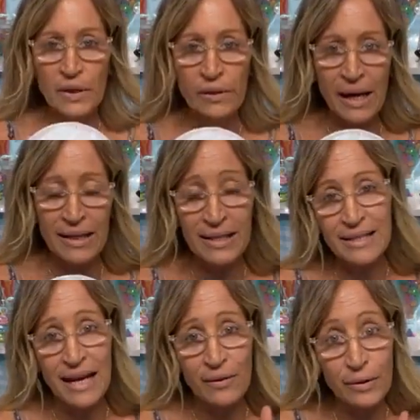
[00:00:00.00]
you got
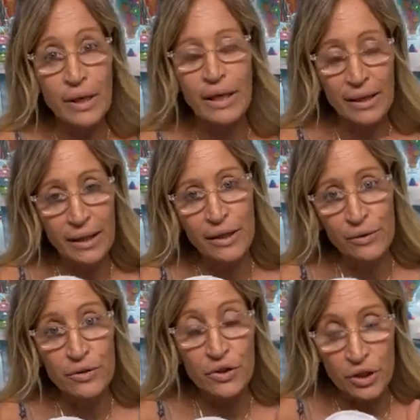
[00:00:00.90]
this down. And
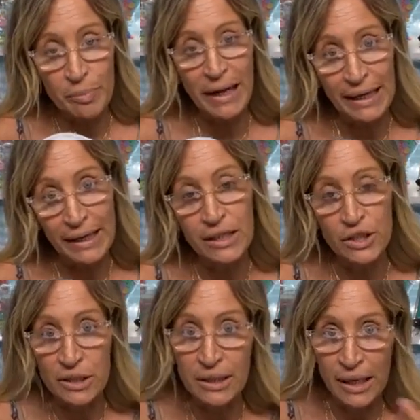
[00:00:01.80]
you should paint it
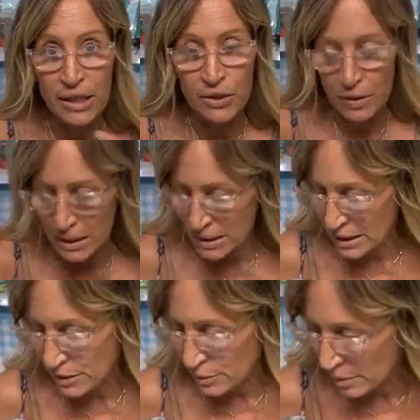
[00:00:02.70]
just in case you can
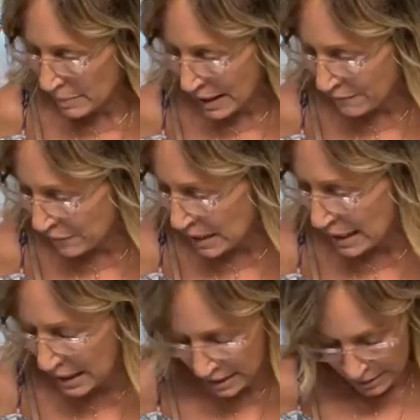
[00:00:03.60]
see through it, but I
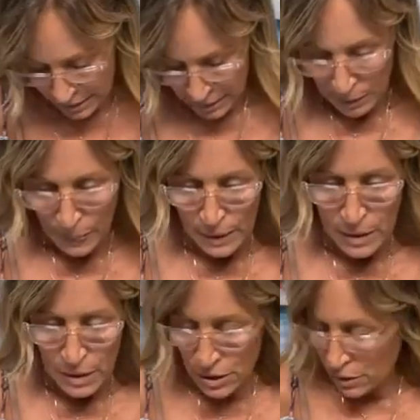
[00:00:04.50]
forgot.
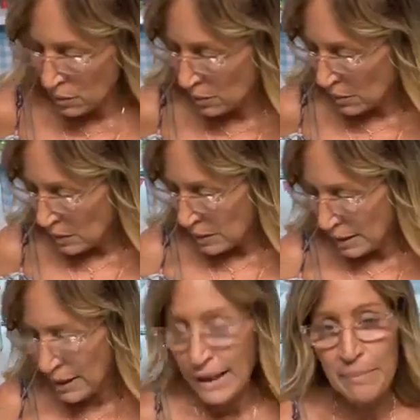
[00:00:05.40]
So
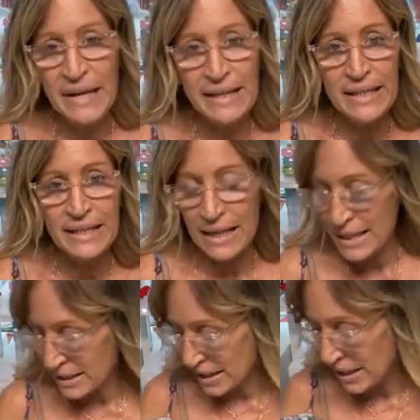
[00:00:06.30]
I made these
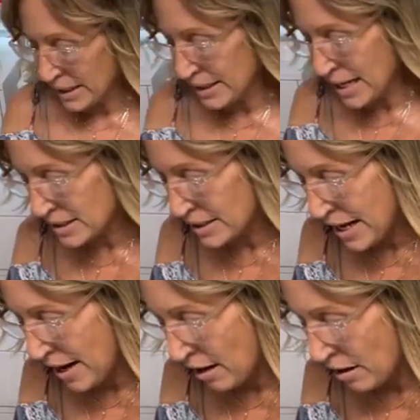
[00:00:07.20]
last night, and yes,
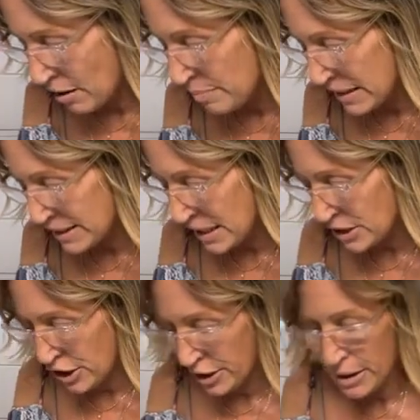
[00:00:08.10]
they are
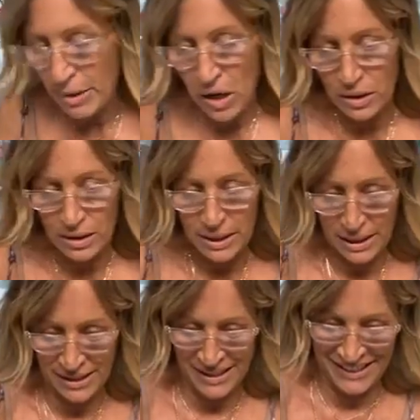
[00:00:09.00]
big-sized cherry
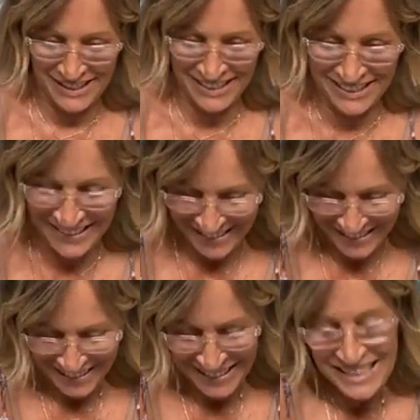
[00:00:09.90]
balls.
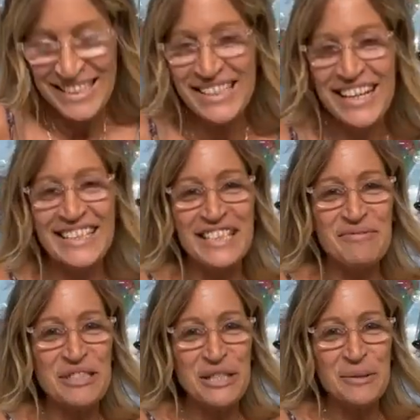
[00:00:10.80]
You guys
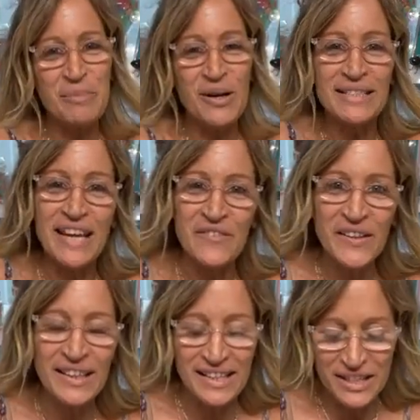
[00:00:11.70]
like my cherry balls? I
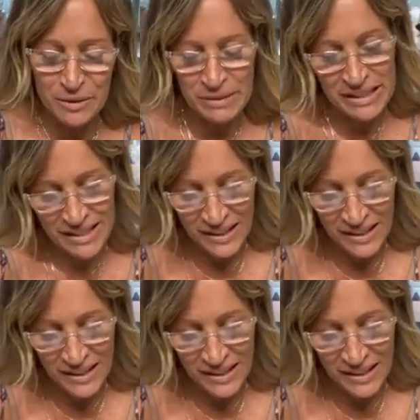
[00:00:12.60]
feel like that should be a